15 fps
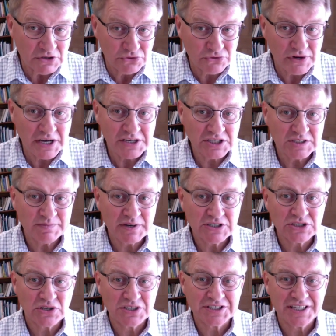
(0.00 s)
created
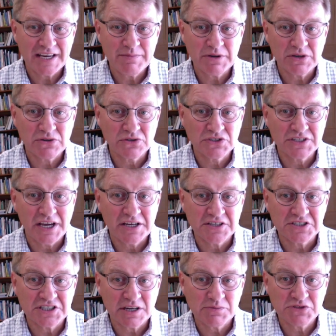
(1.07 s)
specialized chemicals and
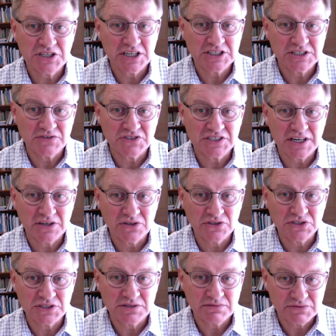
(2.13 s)
subsets of
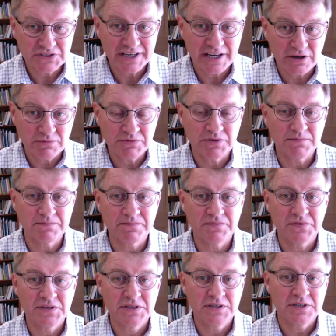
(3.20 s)
cells to help them.
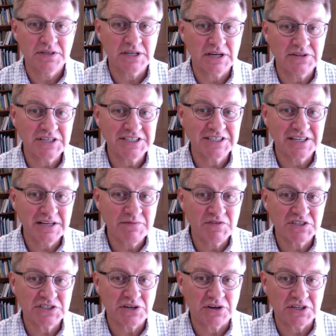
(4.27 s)
Now, these are
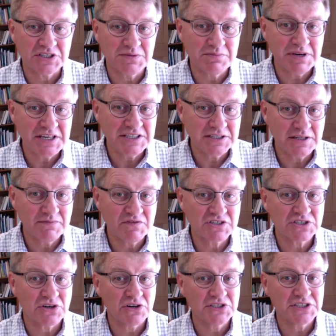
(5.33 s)
lymphocytes, B
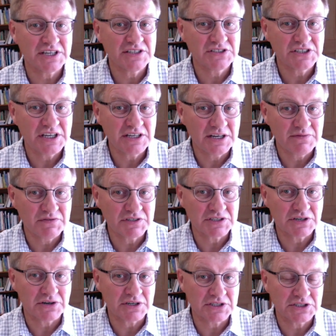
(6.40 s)
lymphocytes and T
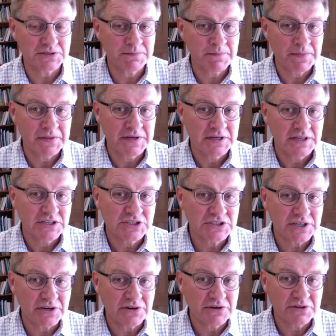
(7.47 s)
lymphocytes.
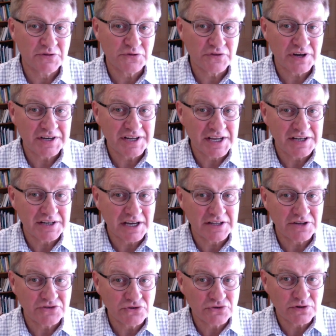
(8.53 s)
So the front end are the
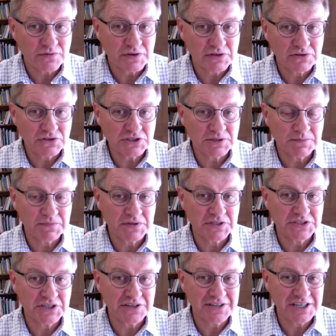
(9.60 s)
neutrophils.
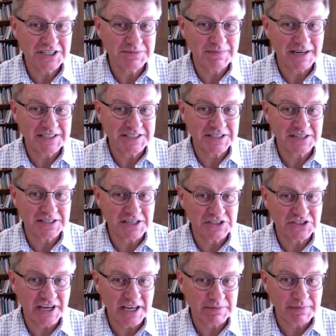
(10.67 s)
So these basically
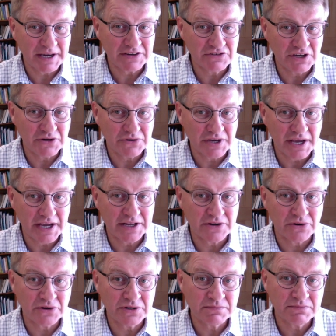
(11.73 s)
attack bacteria head
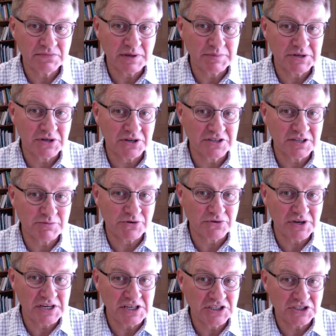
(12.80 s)
on, a bit like the
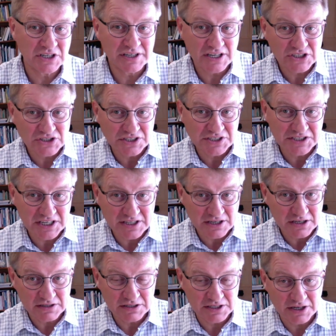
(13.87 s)
Marines can actually see the